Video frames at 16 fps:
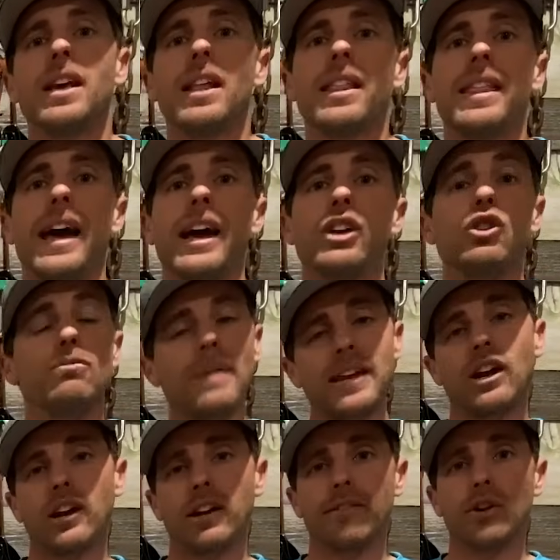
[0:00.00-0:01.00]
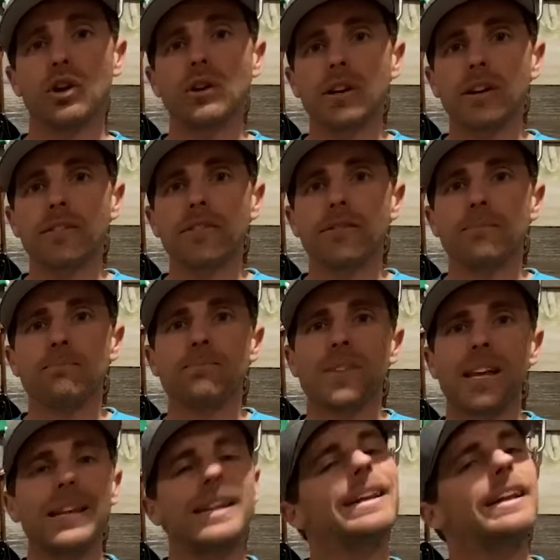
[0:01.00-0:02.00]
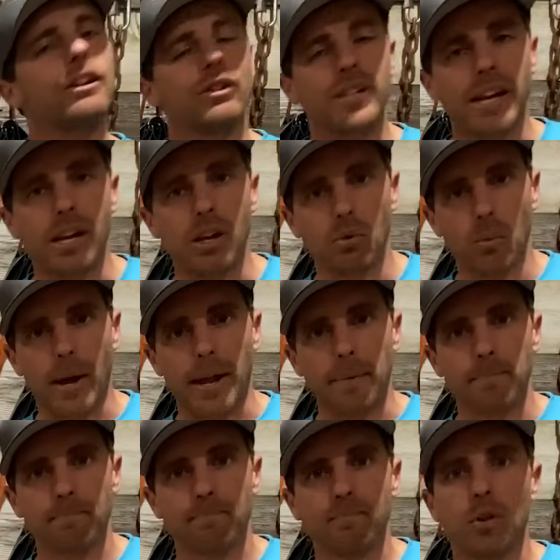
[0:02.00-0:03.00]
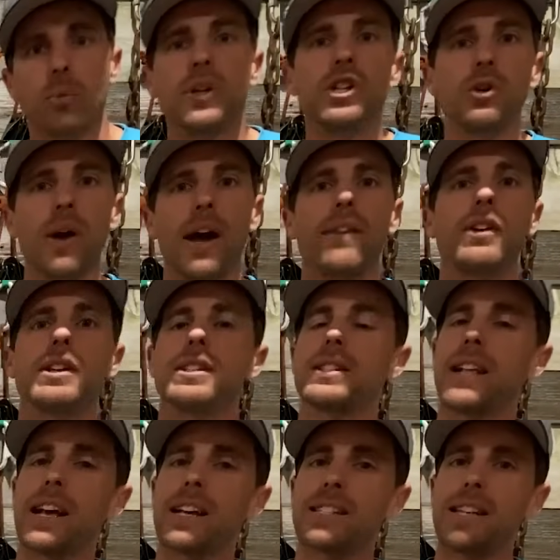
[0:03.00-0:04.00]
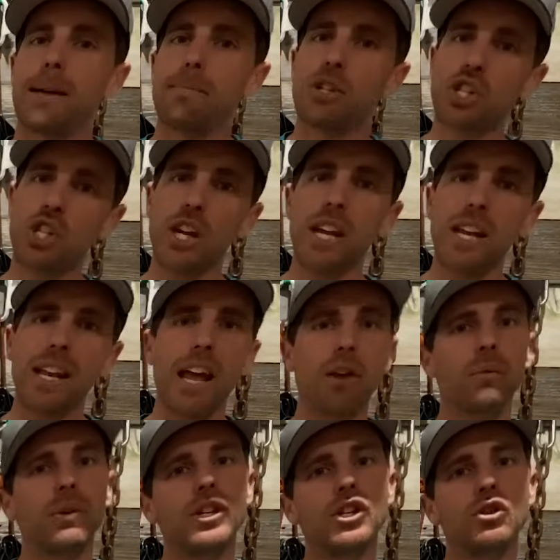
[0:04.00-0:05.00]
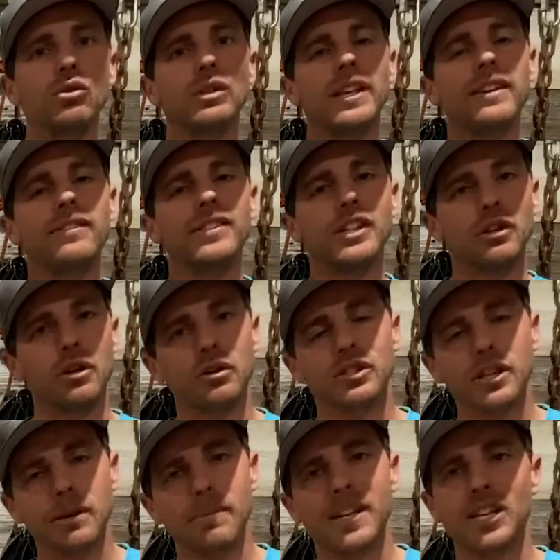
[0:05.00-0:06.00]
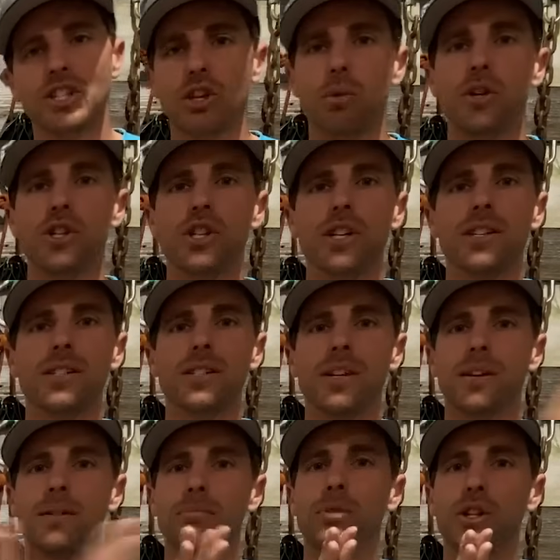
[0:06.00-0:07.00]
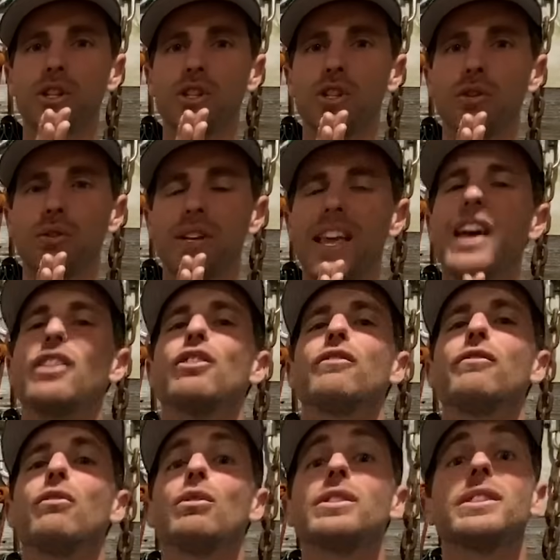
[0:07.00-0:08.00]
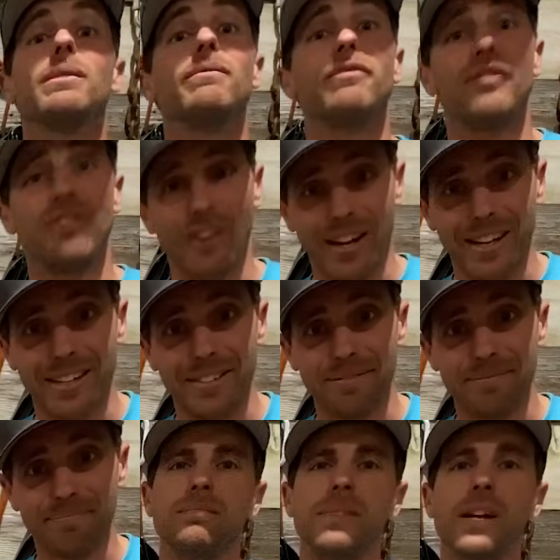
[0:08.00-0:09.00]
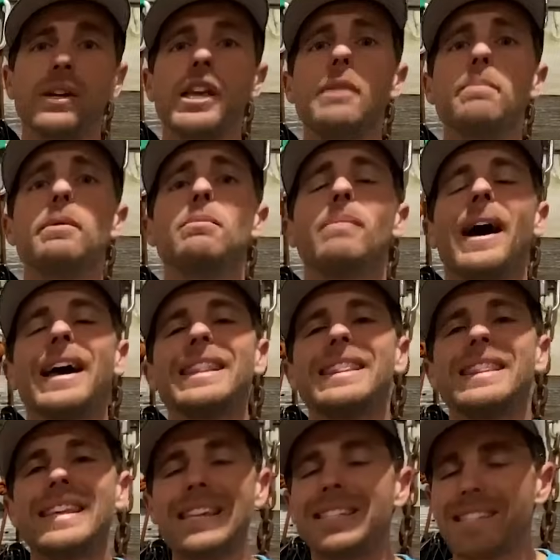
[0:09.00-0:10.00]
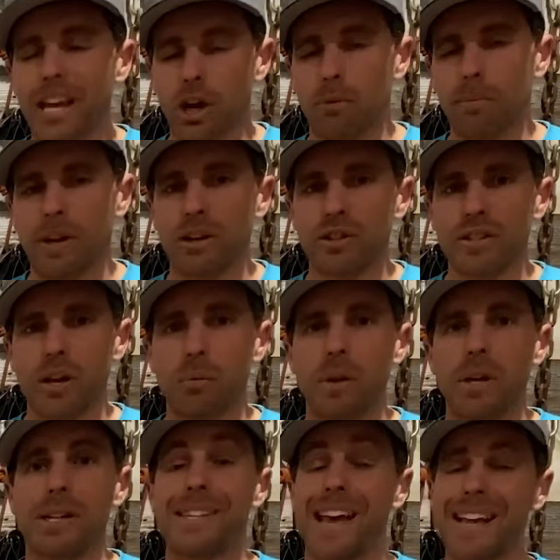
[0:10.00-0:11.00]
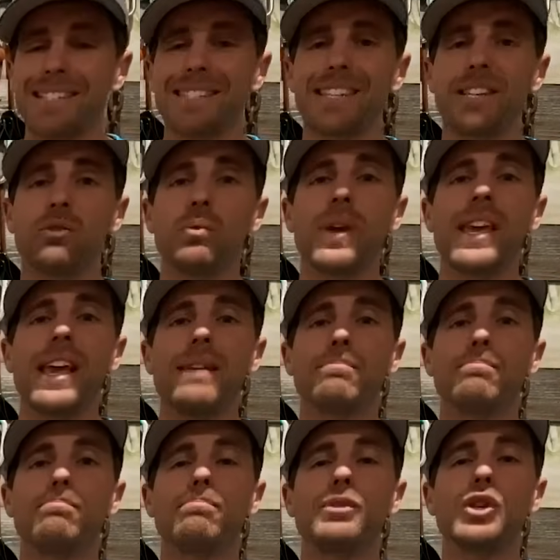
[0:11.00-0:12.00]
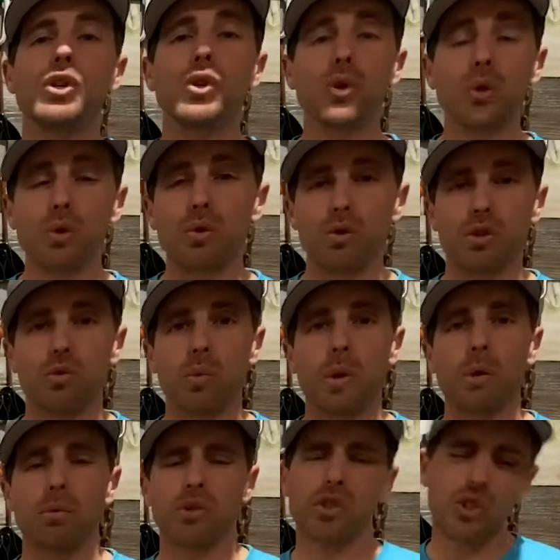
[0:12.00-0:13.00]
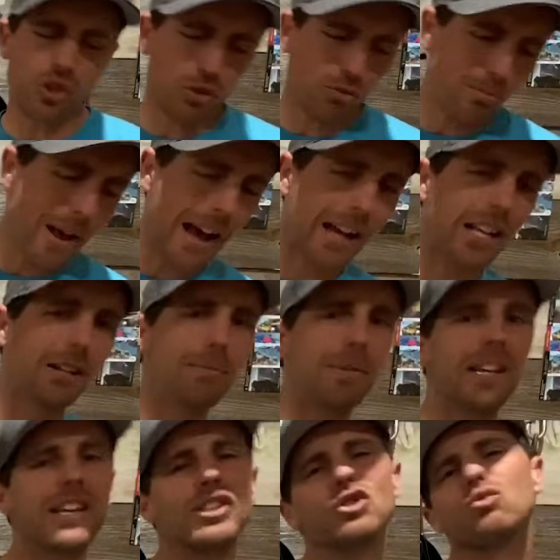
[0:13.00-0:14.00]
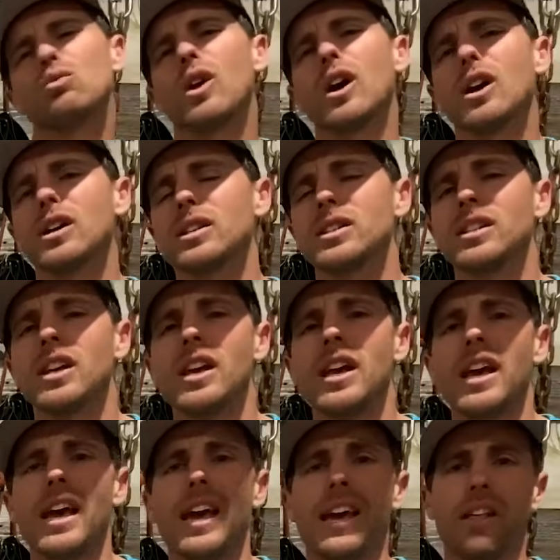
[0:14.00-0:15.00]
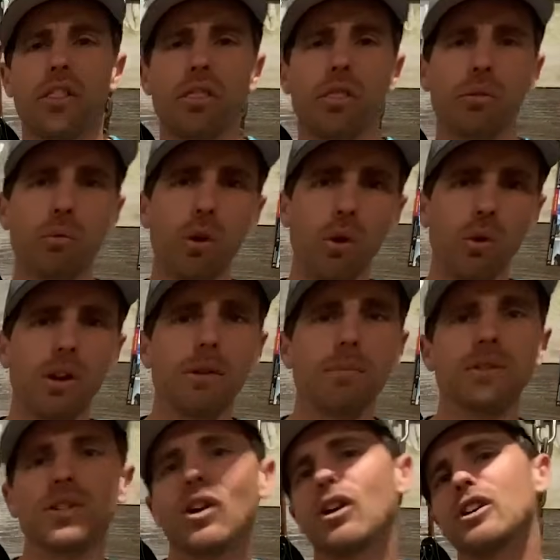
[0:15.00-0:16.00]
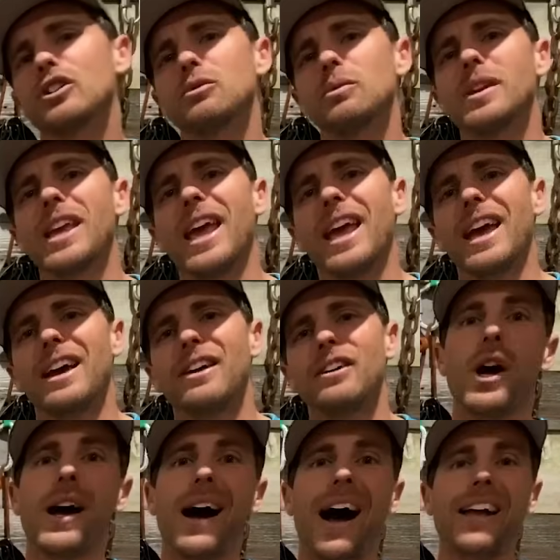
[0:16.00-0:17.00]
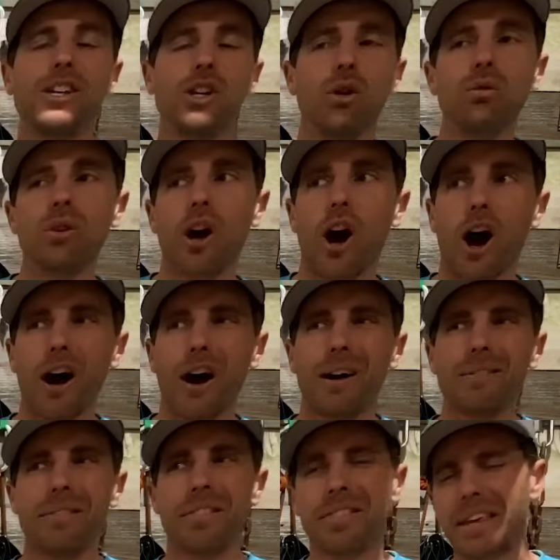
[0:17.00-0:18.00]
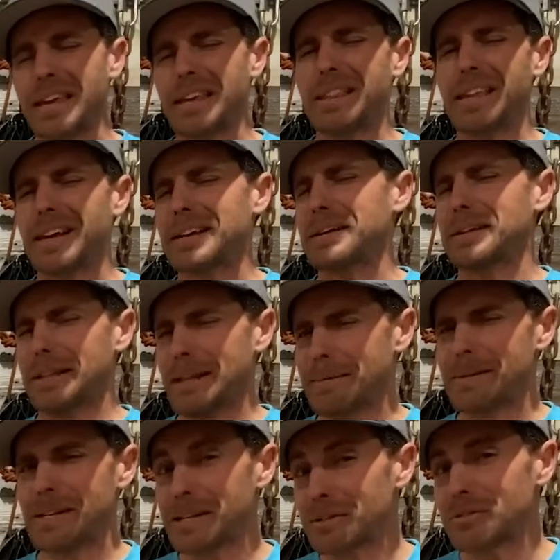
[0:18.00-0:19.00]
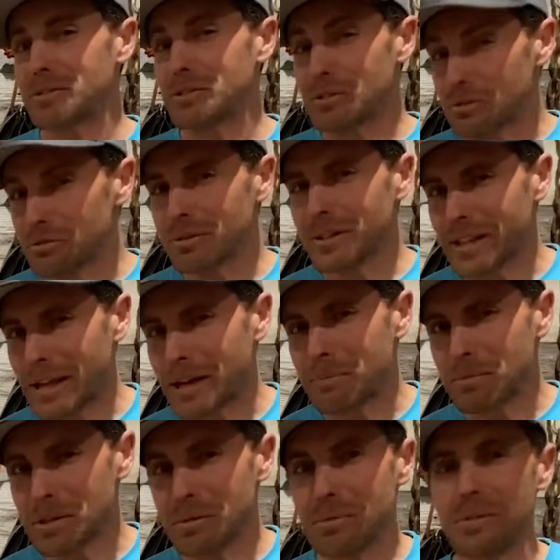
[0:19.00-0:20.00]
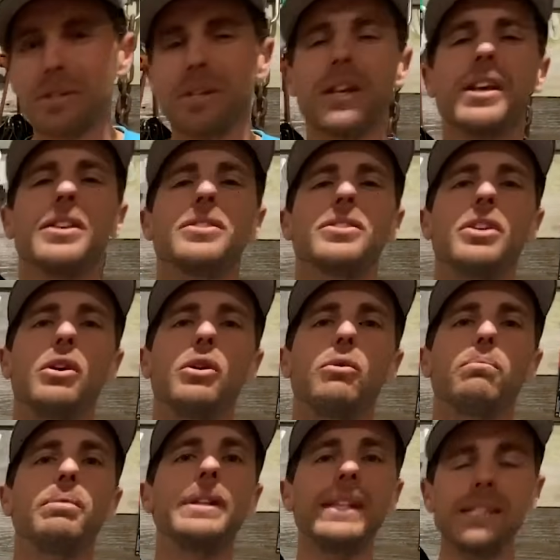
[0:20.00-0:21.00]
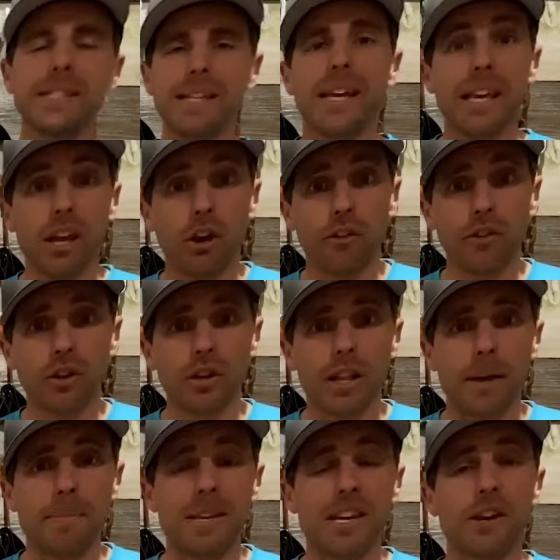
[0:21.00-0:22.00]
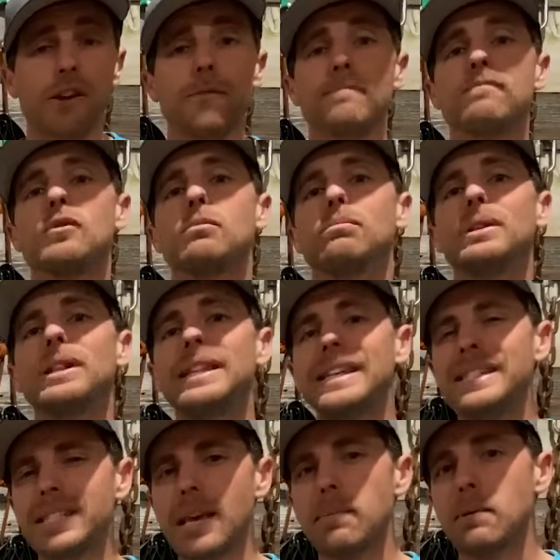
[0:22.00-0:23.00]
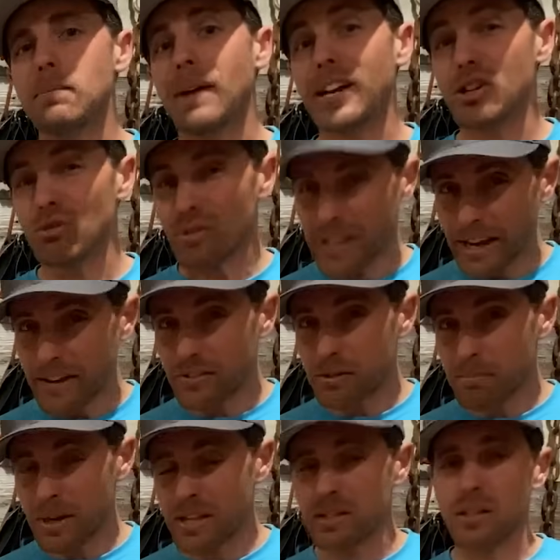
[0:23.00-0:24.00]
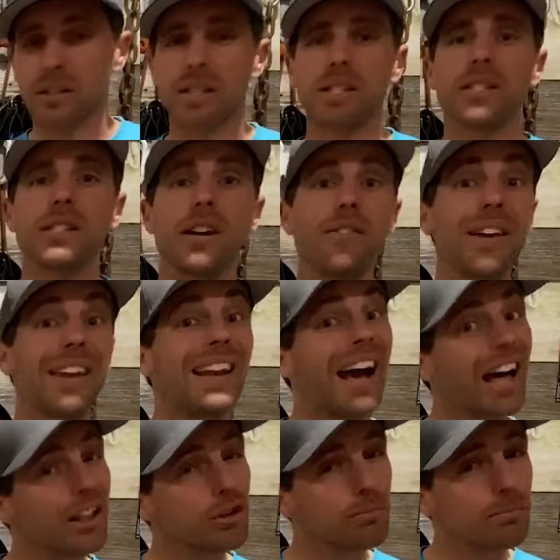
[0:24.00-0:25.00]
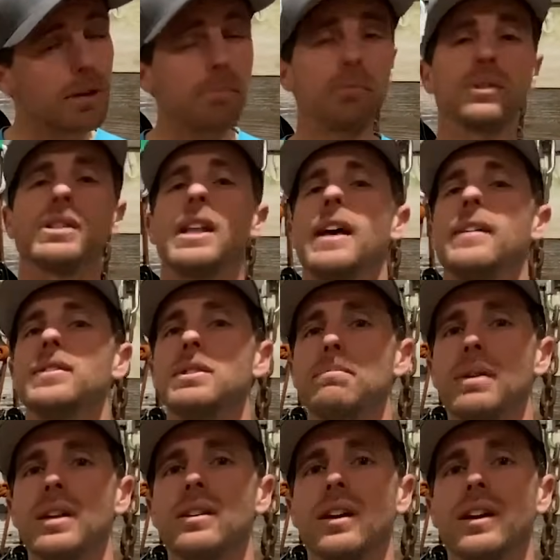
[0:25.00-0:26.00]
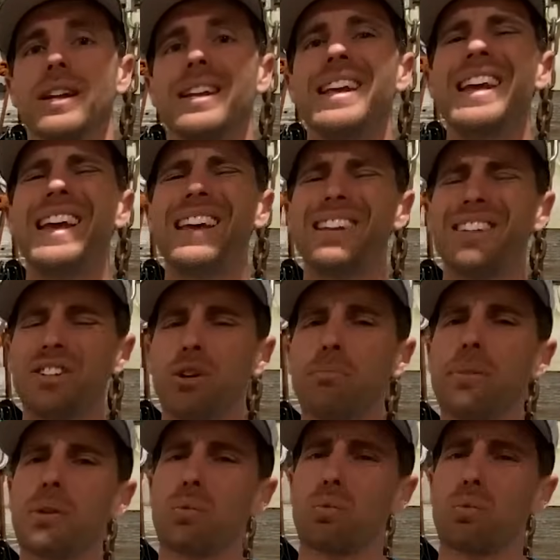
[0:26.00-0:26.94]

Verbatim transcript: that you may not have heard of, in an entertaining way. We do have a SlackSnap machine and we do live near Yosemite, so we just put the two together for some fun. Now keep in mind, these carabiners that we tested, we abused. We were smacking them against rocks and throwing them as hard as we can. I don't think that climbing gear is usually that abused. So please take care of your climbing gear. Please keep in mind your life depends on this stuff and other people's lives depend on it, and don't be